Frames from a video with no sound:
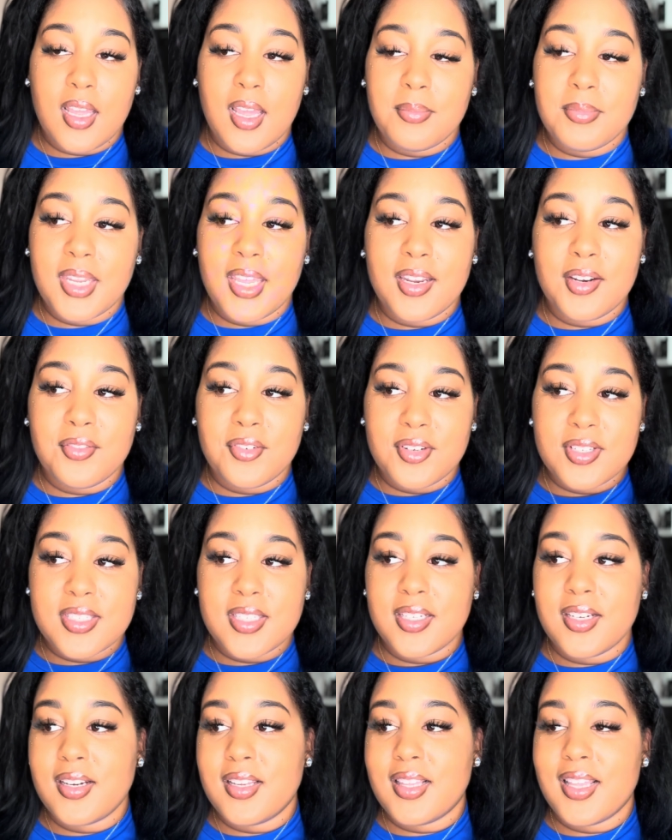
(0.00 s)
I'm not even gonna
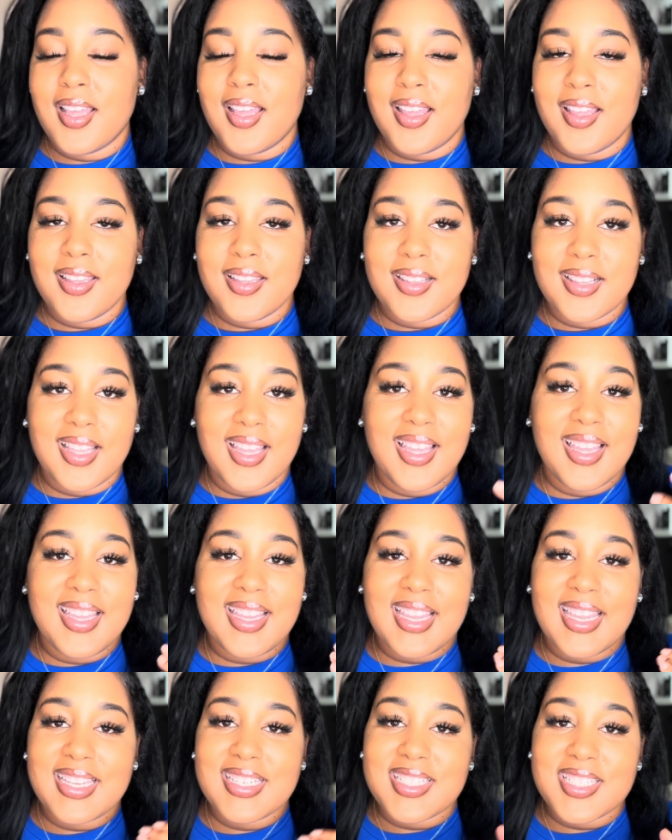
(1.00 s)
sit here and lie. Like,
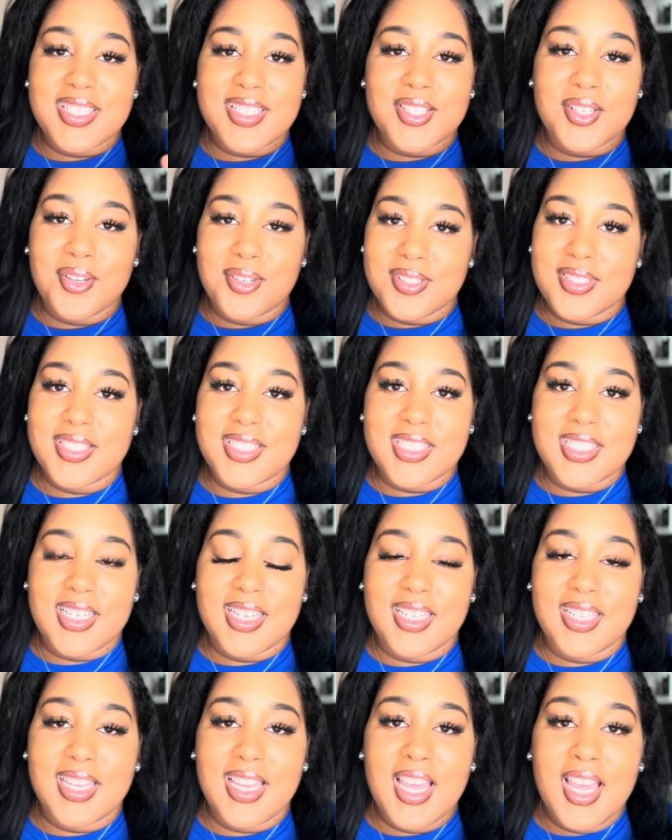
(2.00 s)
it just goes to
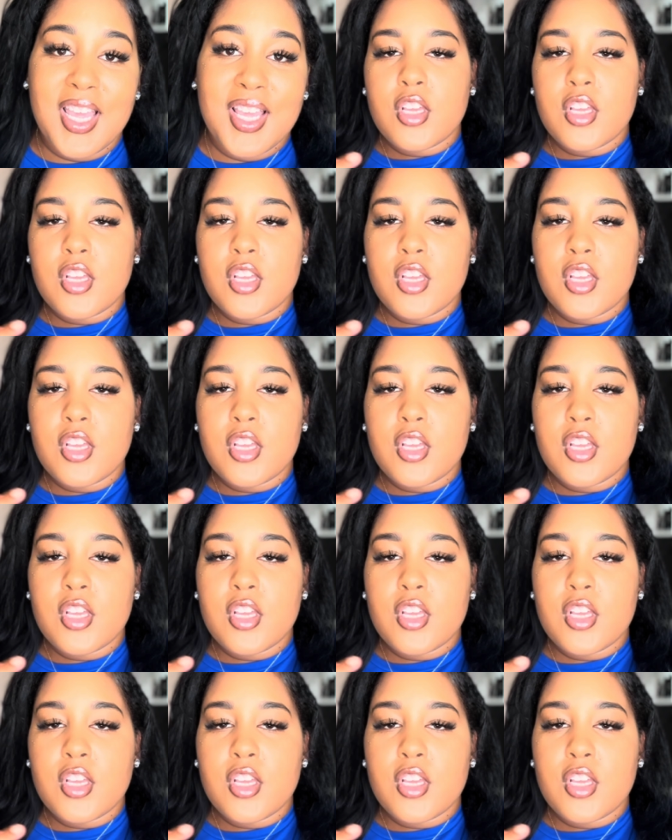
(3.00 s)
shit.